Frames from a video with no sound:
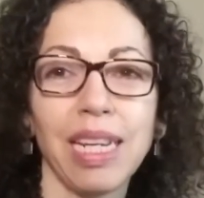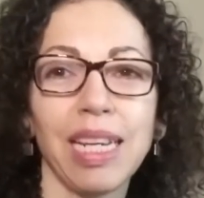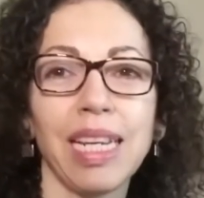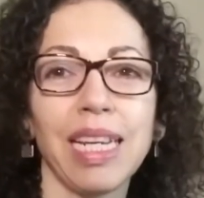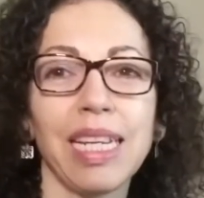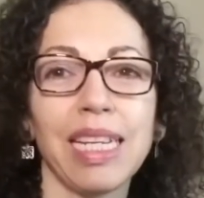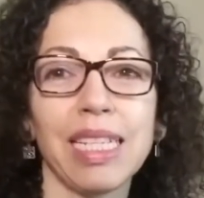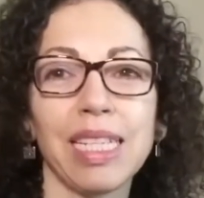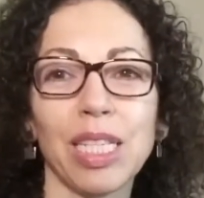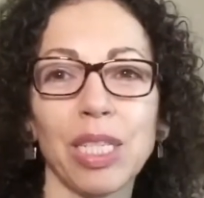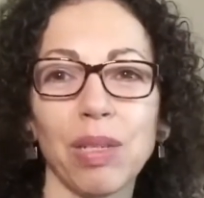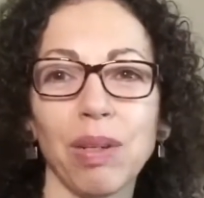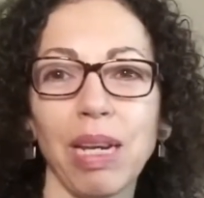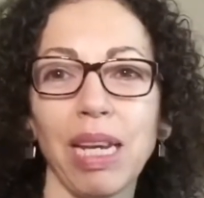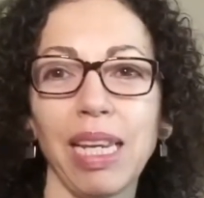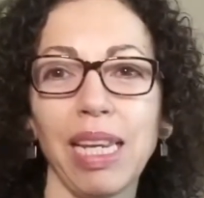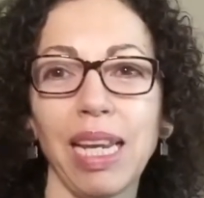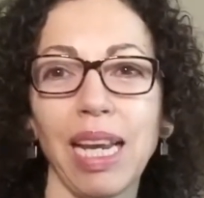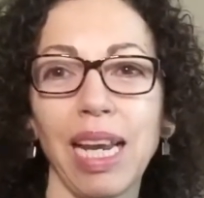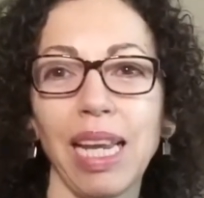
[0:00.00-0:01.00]
So
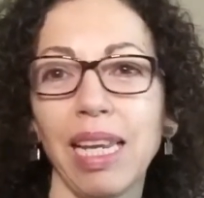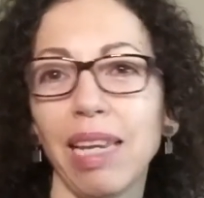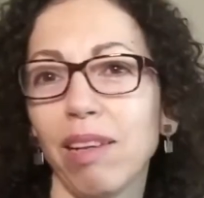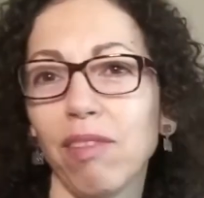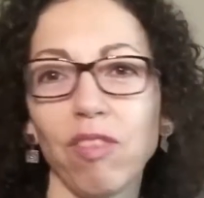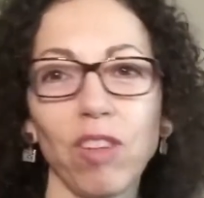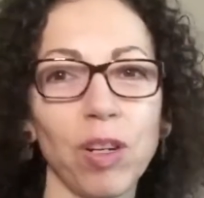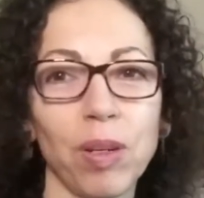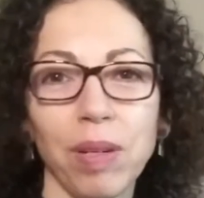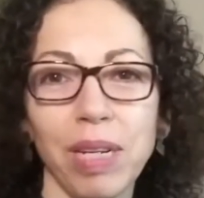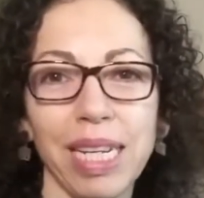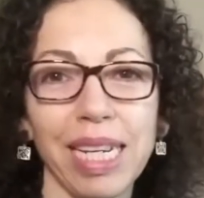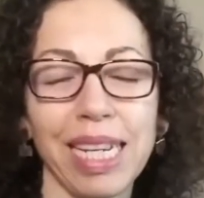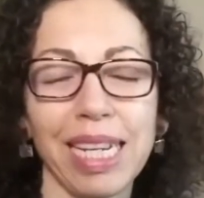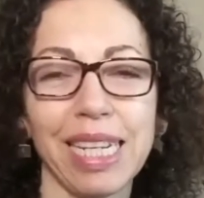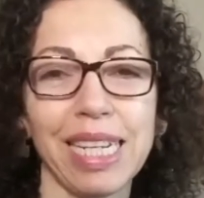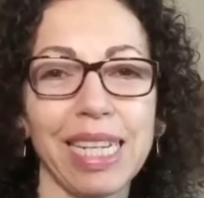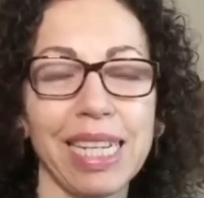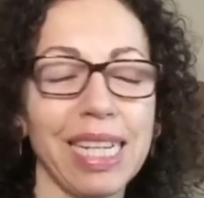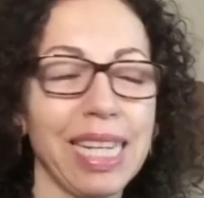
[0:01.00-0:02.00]
I love going
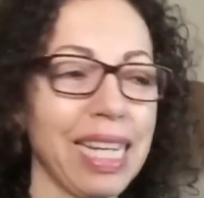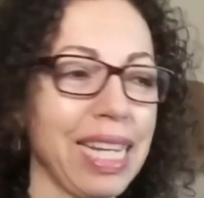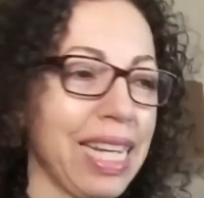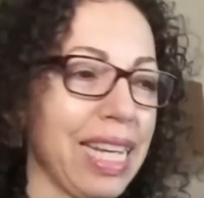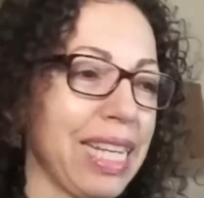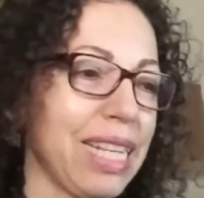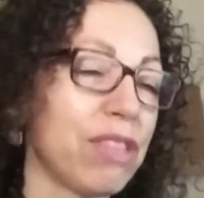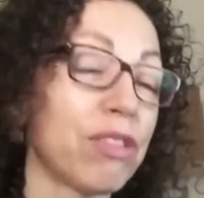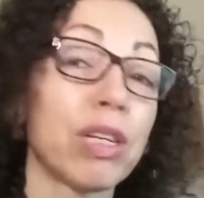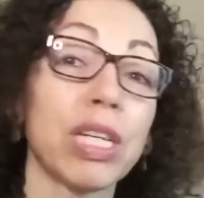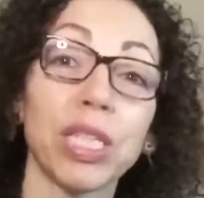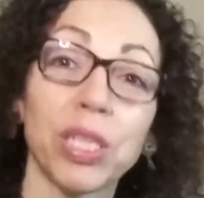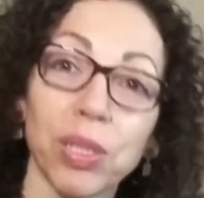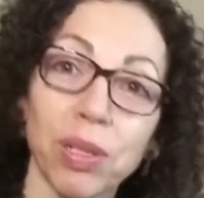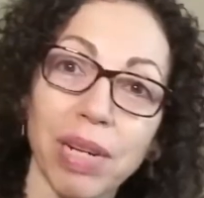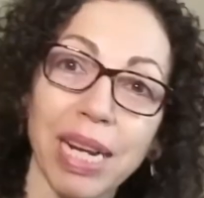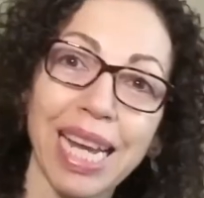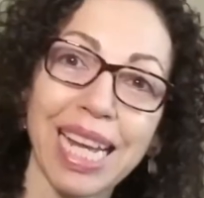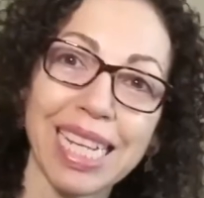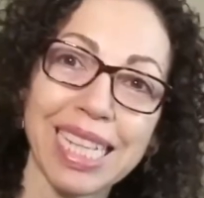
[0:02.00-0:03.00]
and treasure
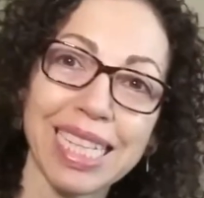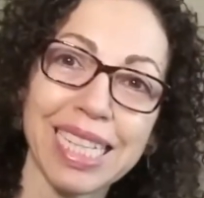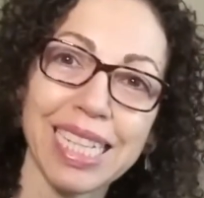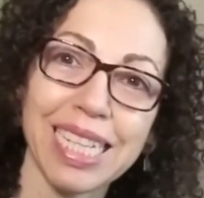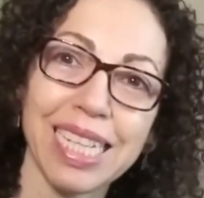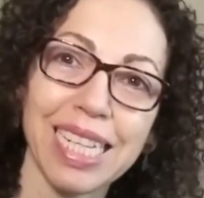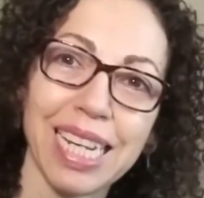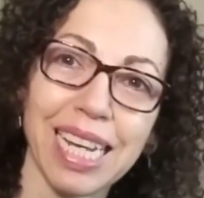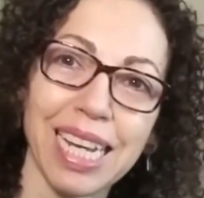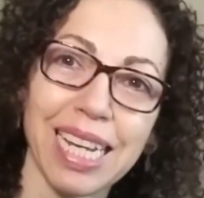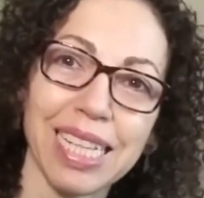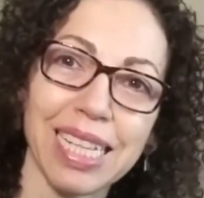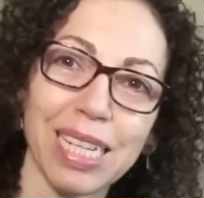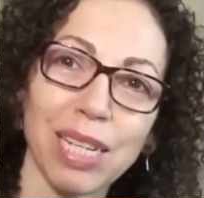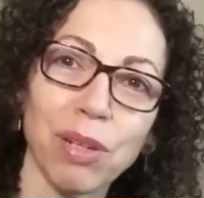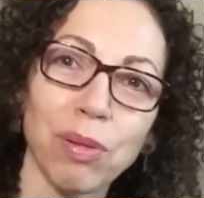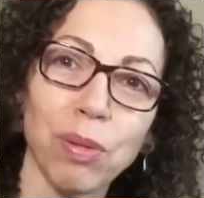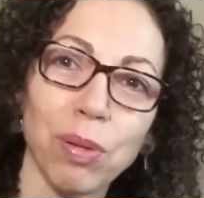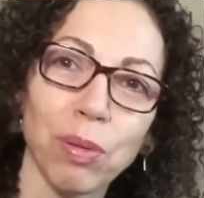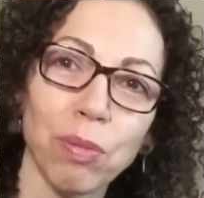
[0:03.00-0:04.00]
hunting at
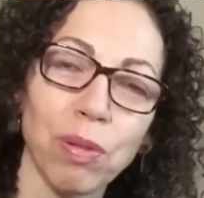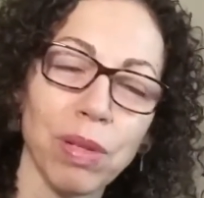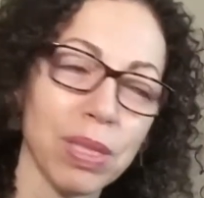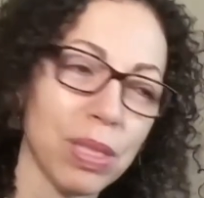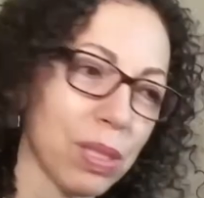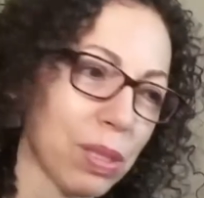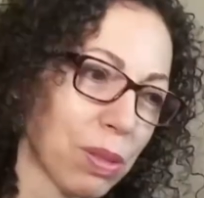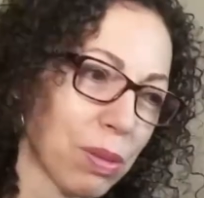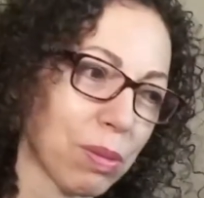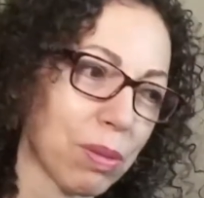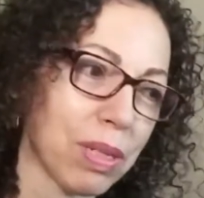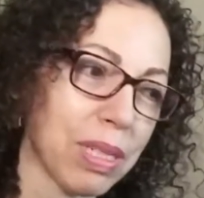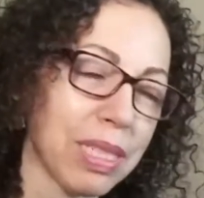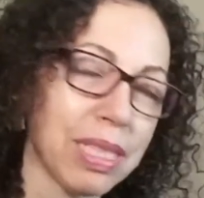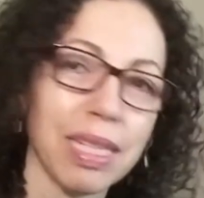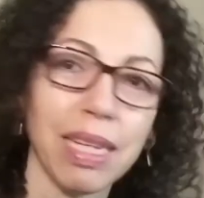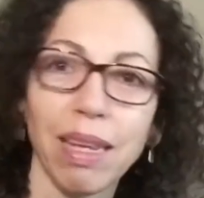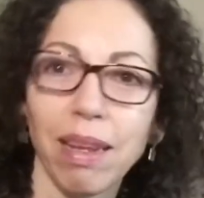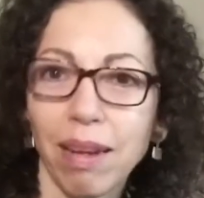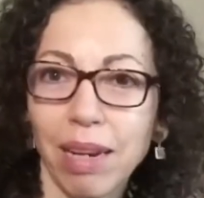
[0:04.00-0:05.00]
Goodwill stores
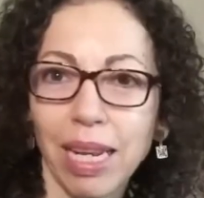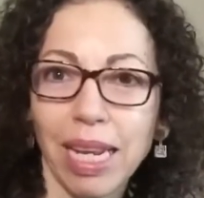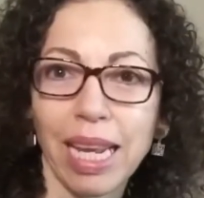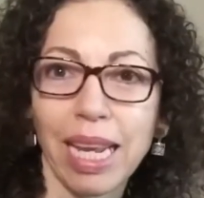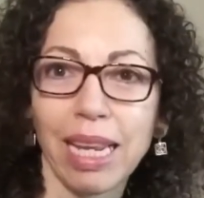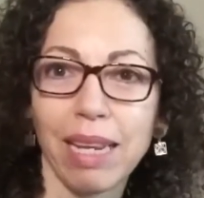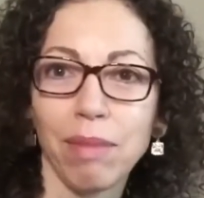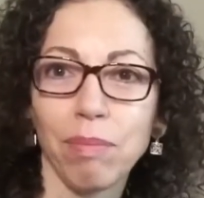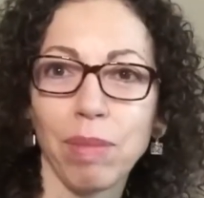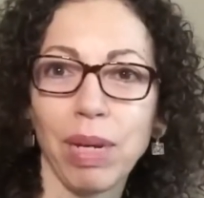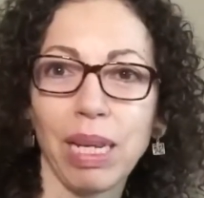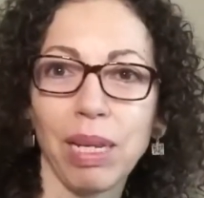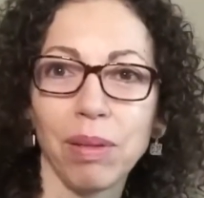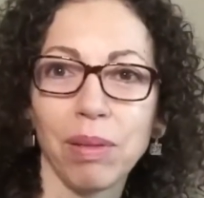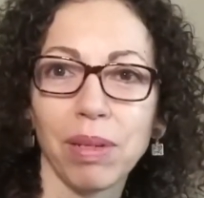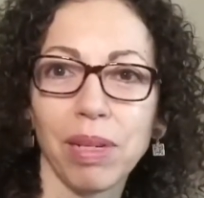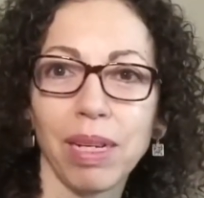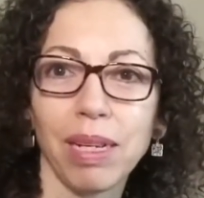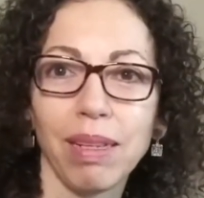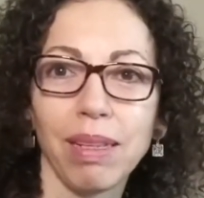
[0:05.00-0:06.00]
here again in my
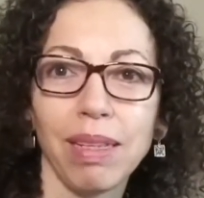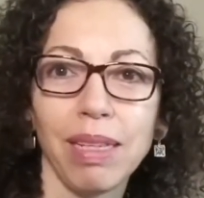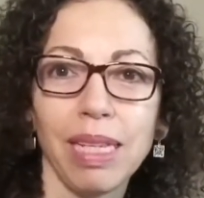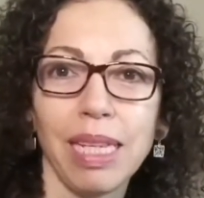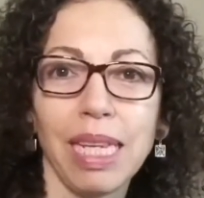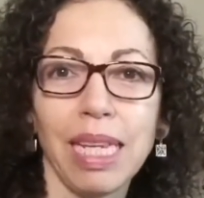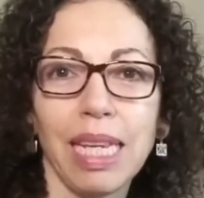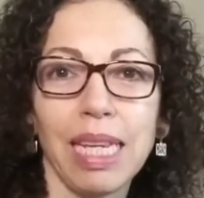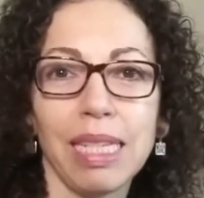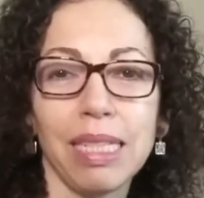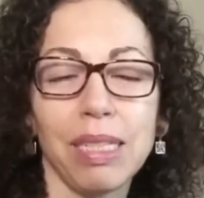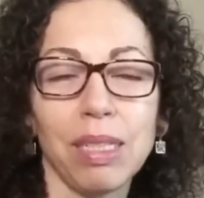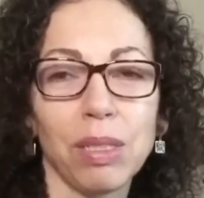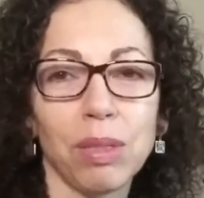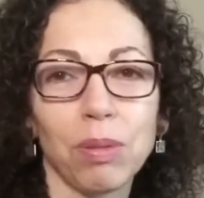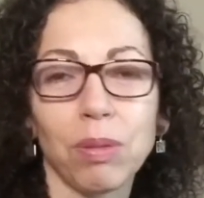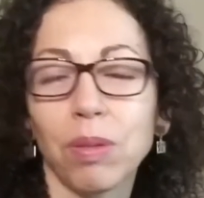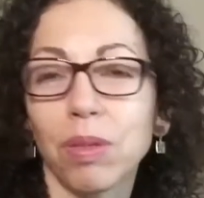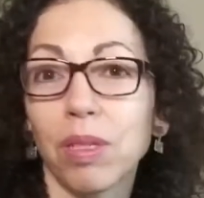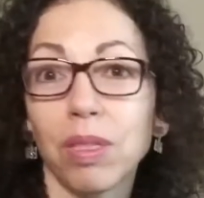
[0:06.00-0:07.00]
local
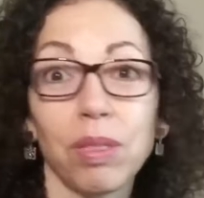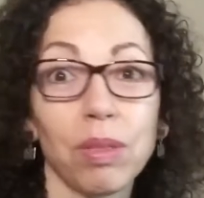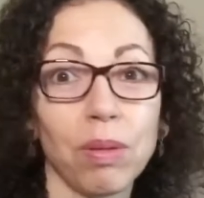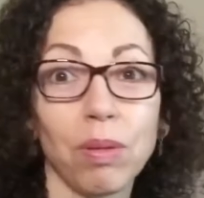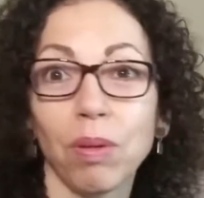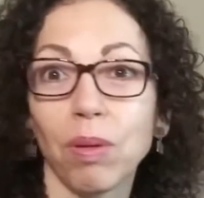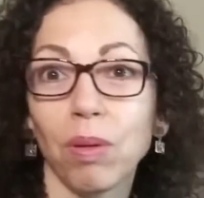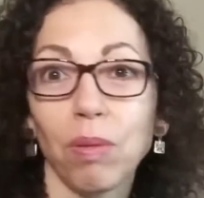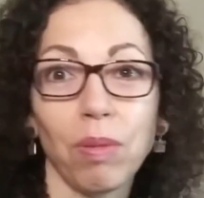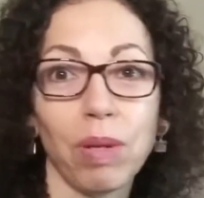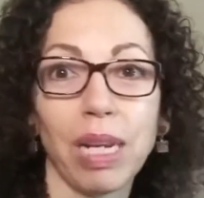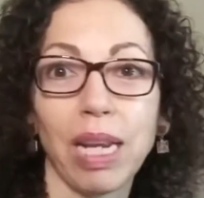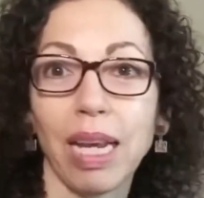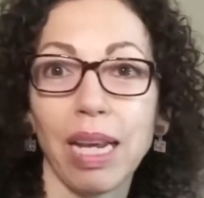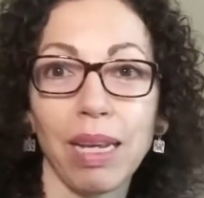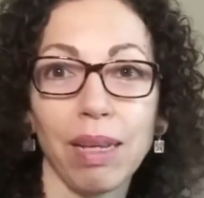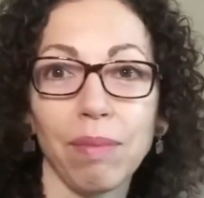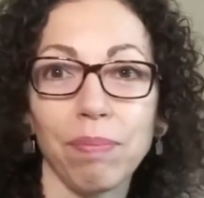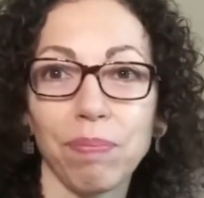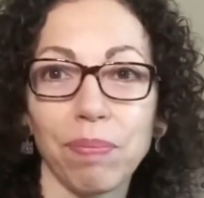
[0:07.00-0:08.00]
stores, or when
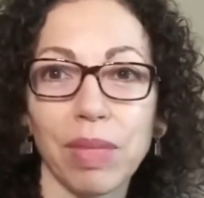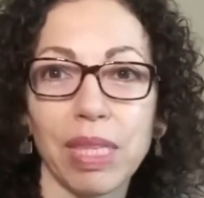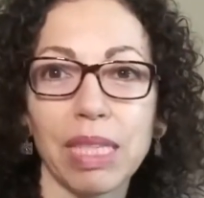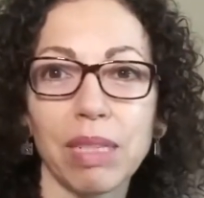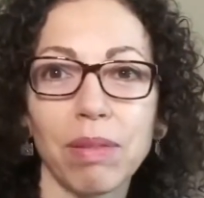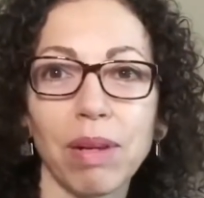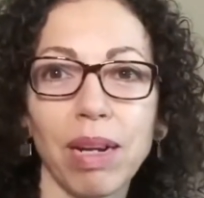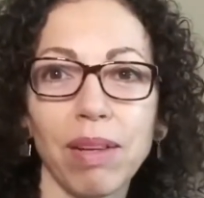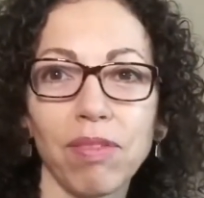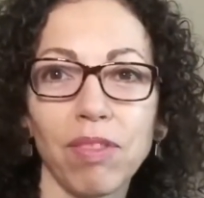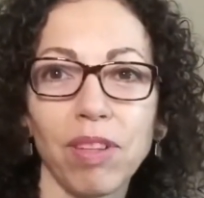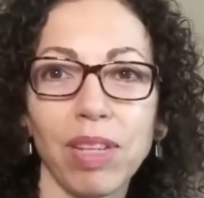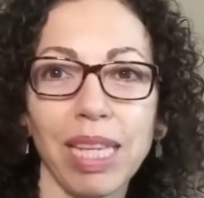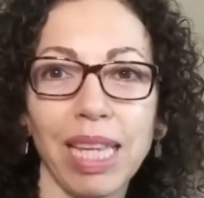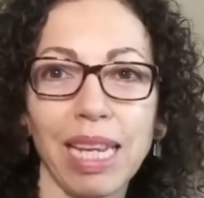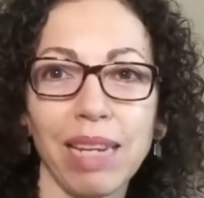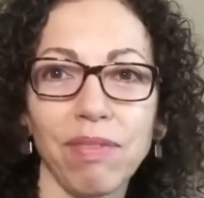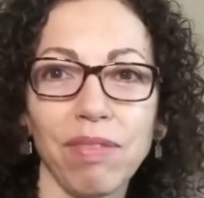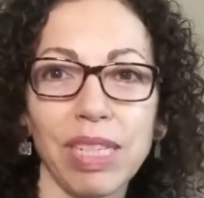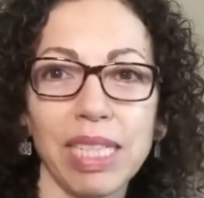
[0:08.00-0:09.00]
I travel
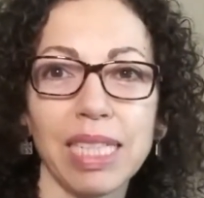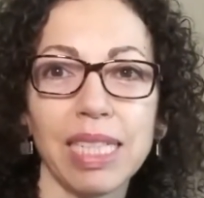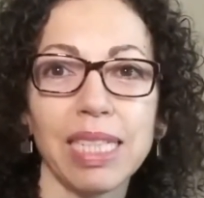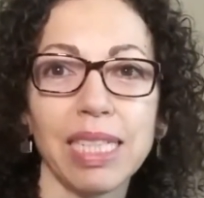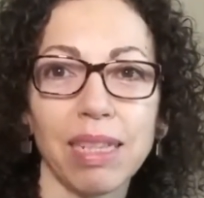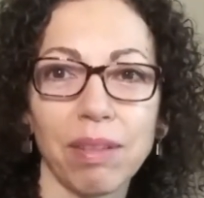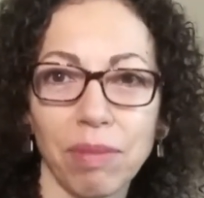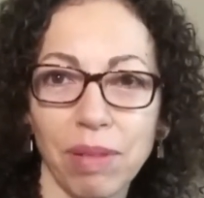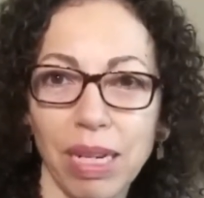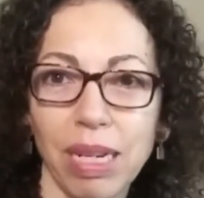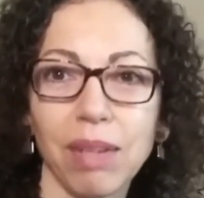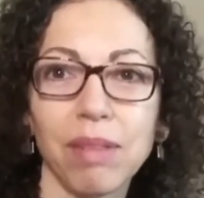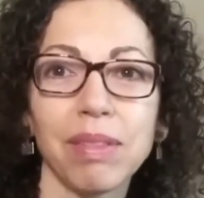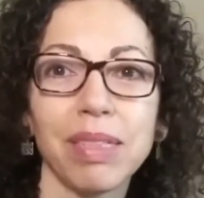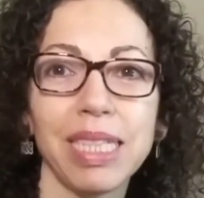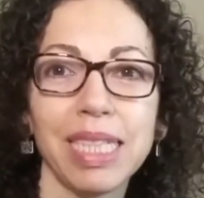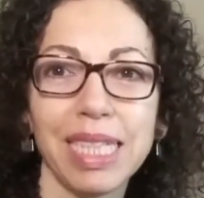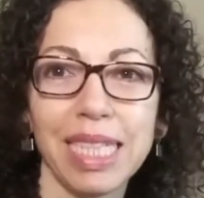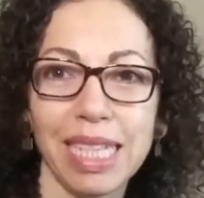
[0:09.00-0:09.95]
and visit around.